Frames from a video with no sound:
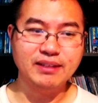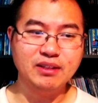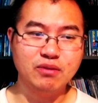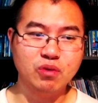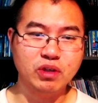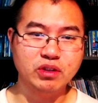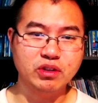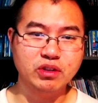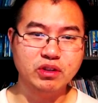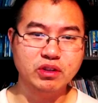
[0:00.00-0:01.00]
the foreign
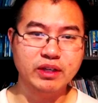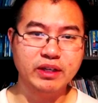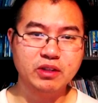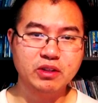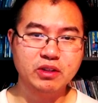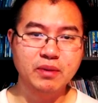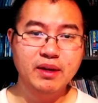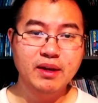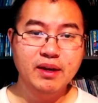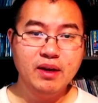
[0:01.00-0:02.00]
total here. So,
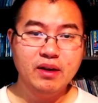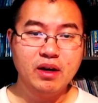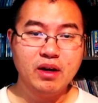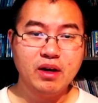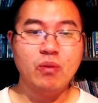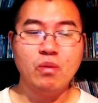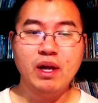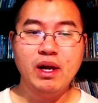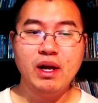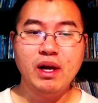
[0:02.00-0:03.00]
all right.
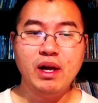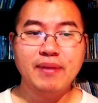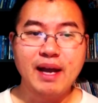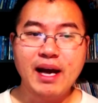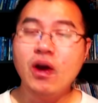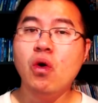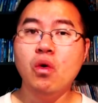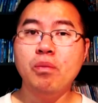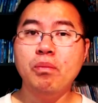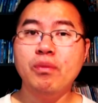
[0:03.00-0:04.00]
Well, I
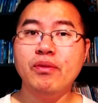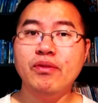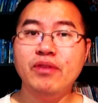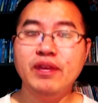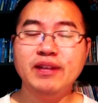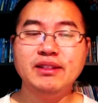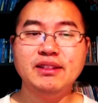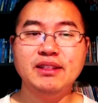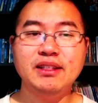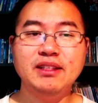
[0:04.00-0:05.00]
hope
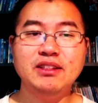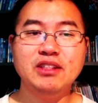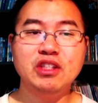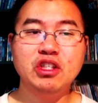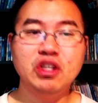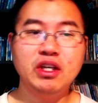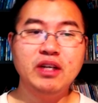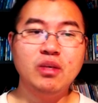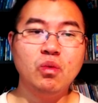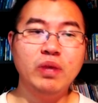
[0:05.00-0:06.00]
this is a
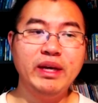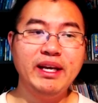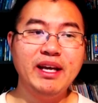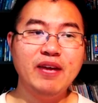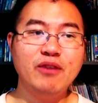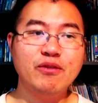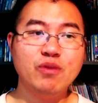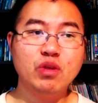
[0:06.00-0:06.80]
good weekend for